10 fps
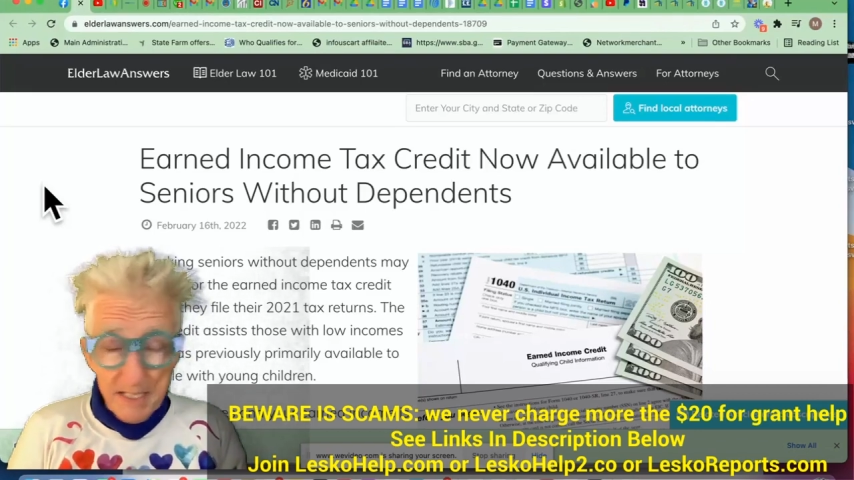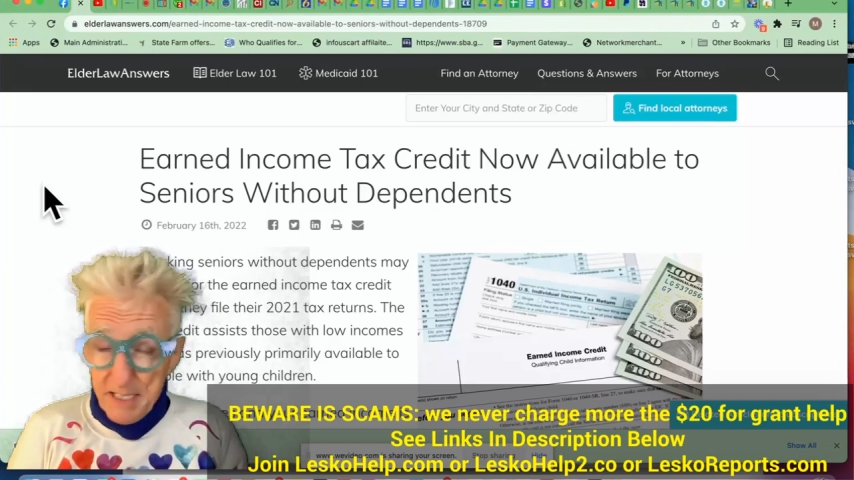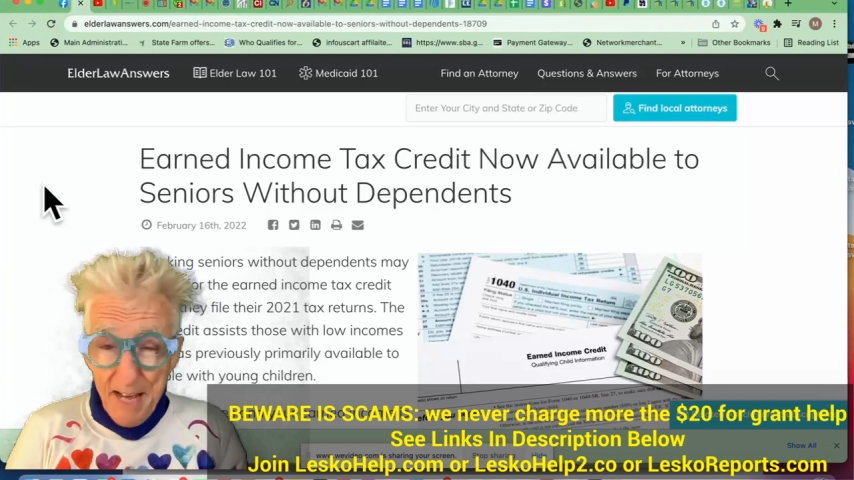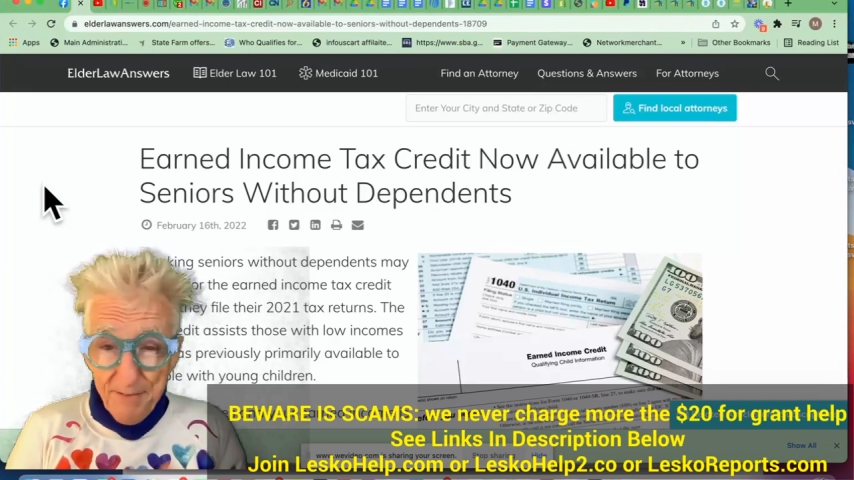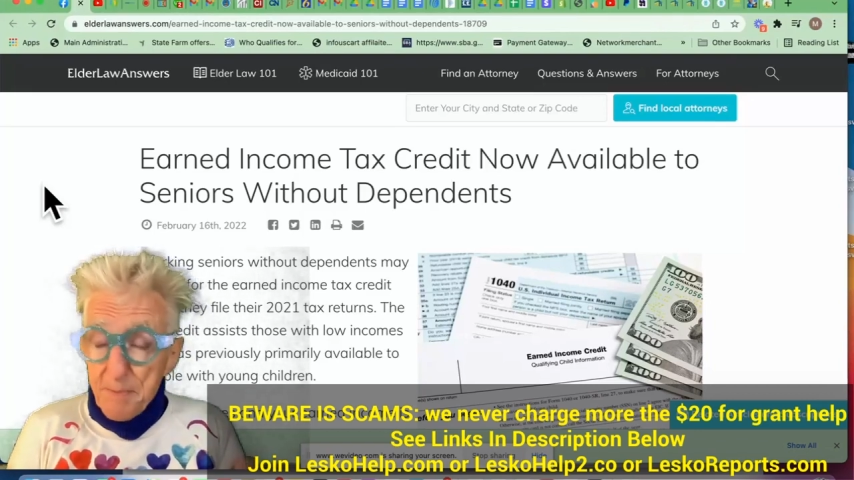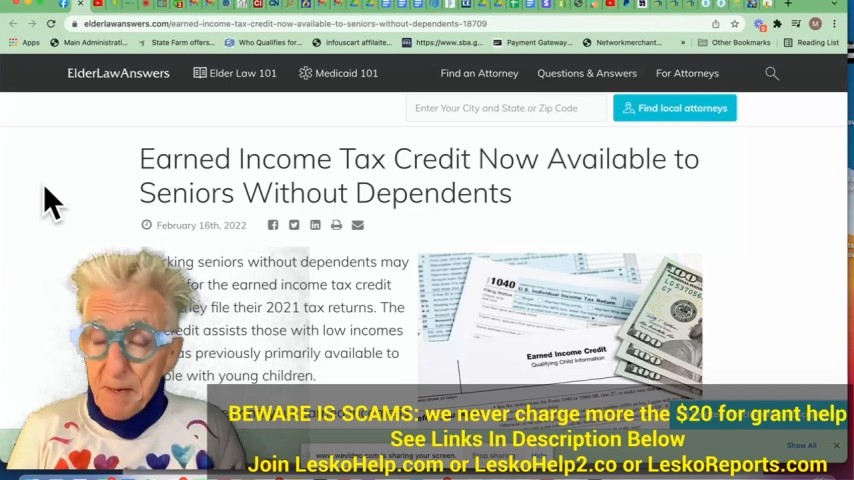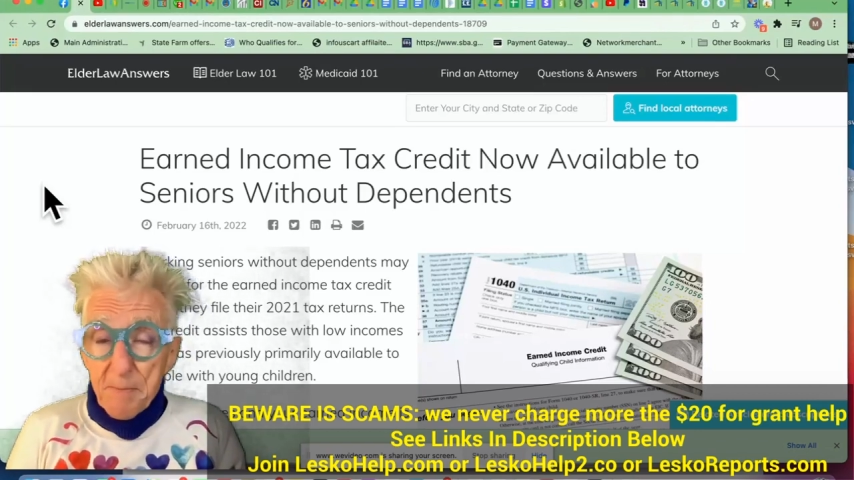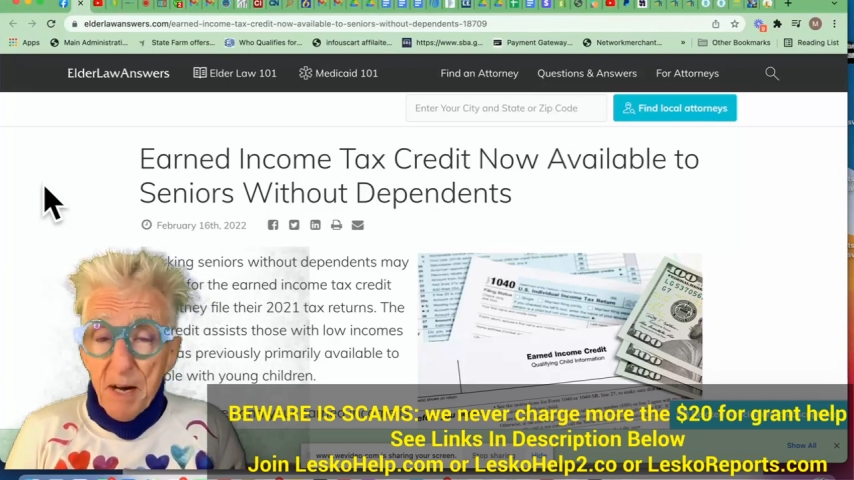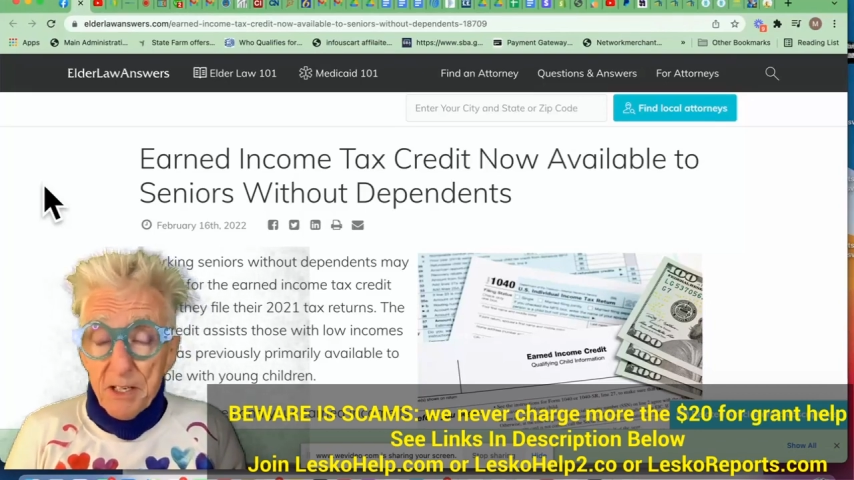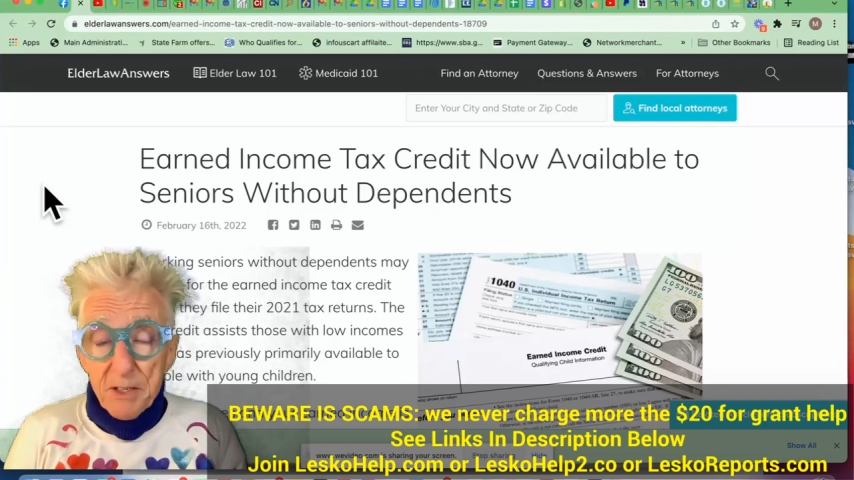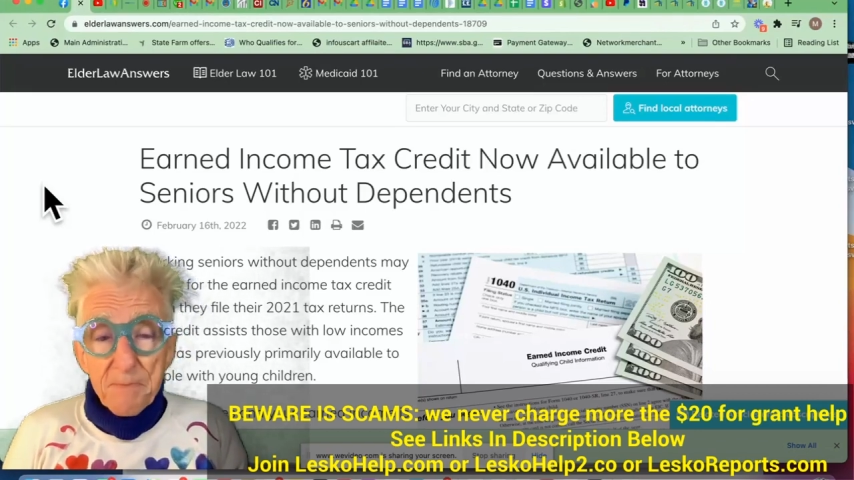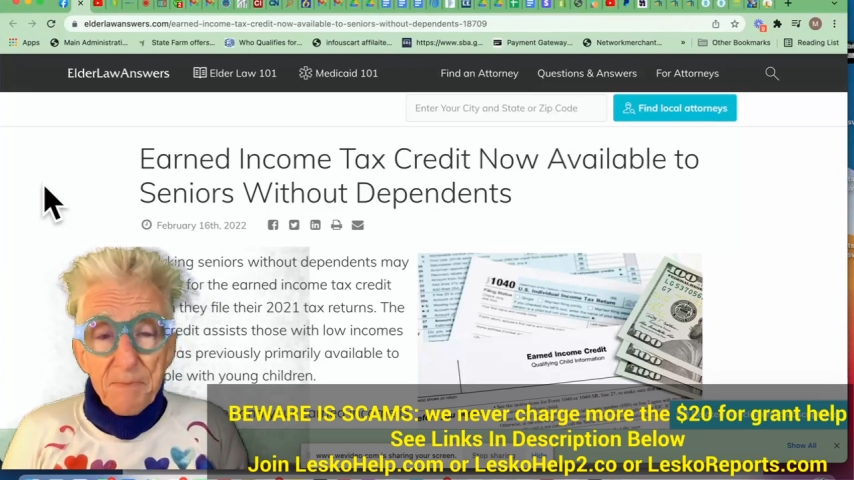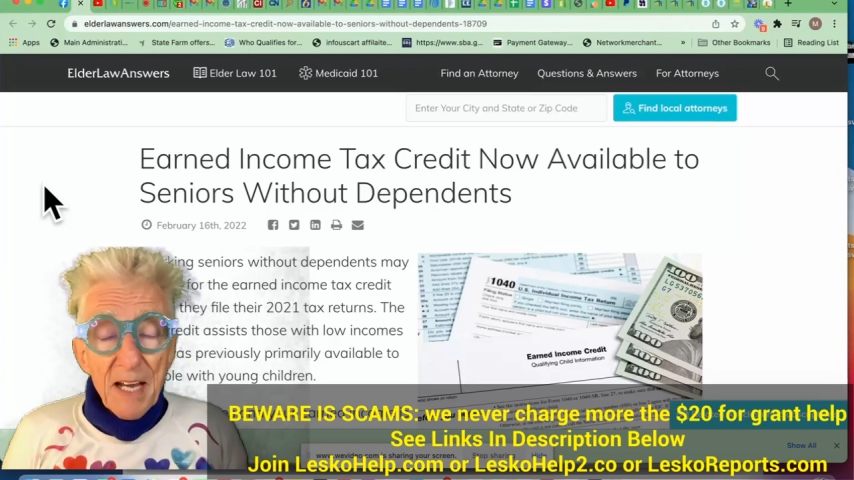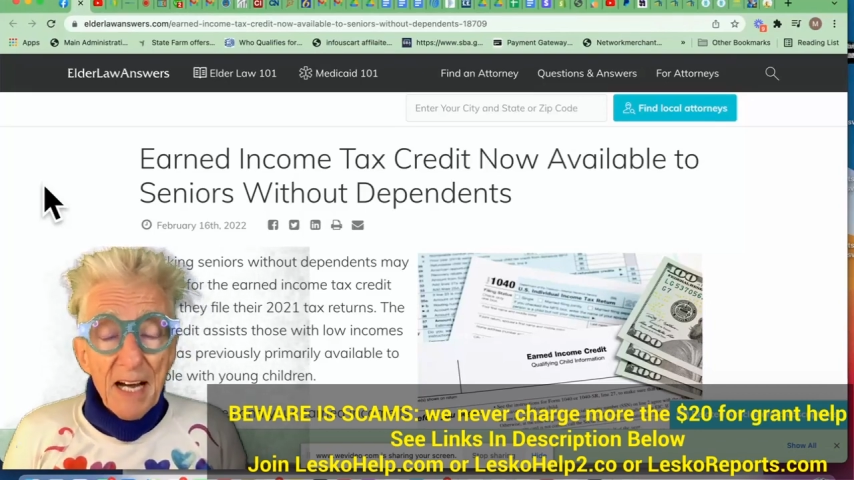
Doesn't have to be much,